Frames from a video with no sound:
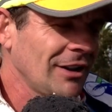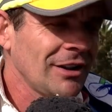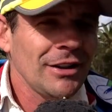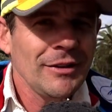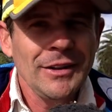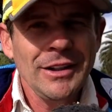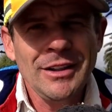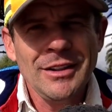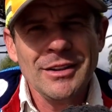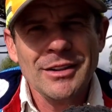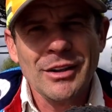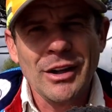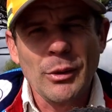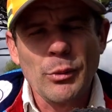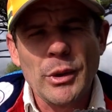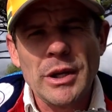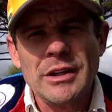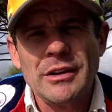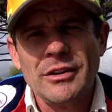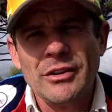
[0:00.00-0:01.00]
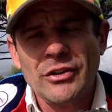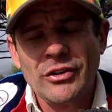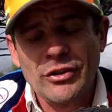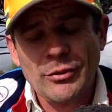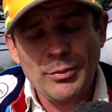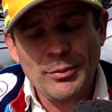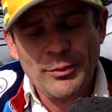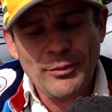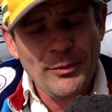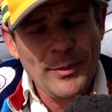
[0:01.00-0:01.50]
You know what I mean?
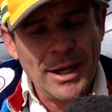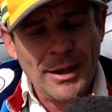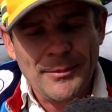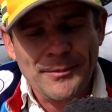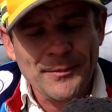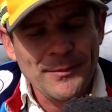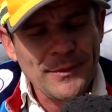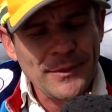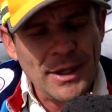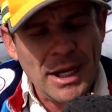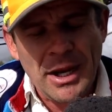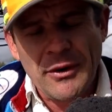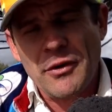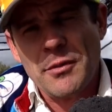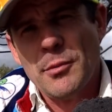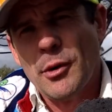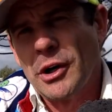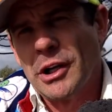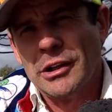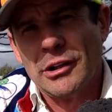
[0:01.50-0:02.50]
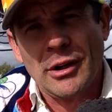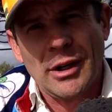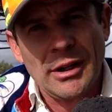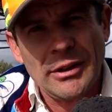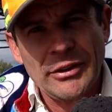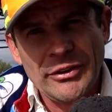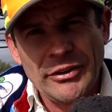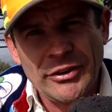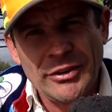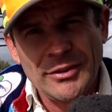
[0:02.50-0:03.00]
Like man, everybody
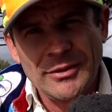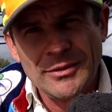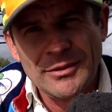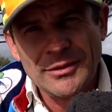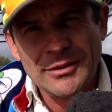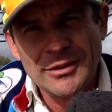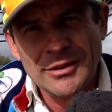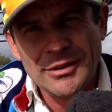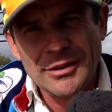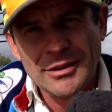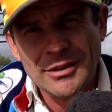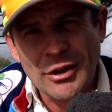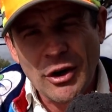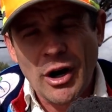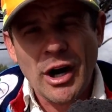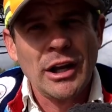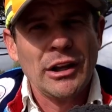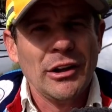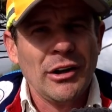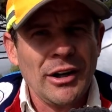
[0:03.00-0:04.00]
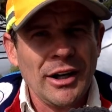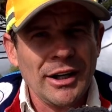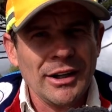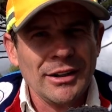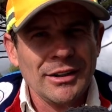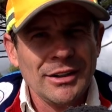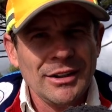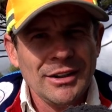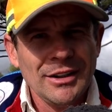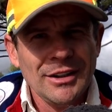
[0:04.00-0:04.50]
lies. I
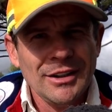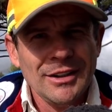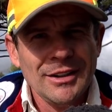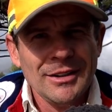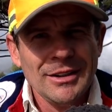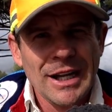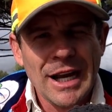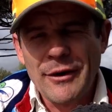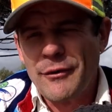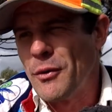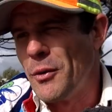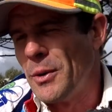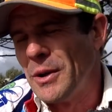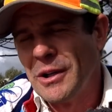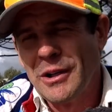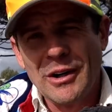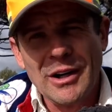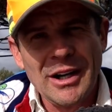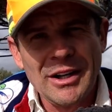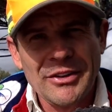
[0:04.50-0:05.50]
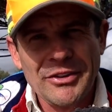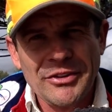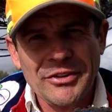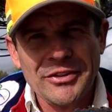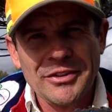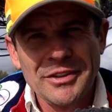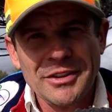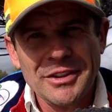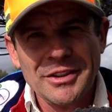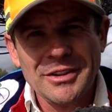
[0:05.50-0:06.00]
lie. Everyone
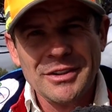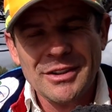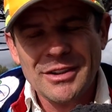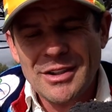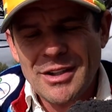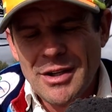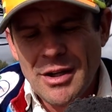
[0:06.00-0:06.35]
lies, you know.